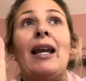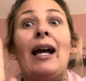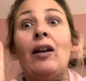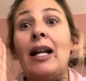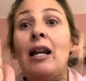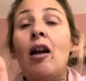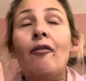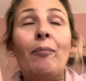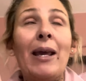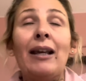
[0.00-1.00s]
And I
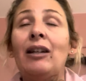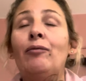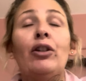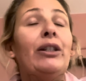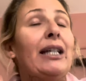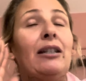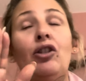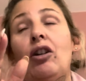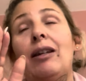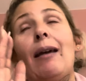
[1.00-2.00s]
love being in routine.
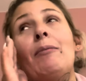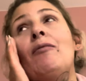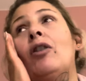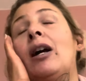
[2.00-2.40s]
Don't get me wrong.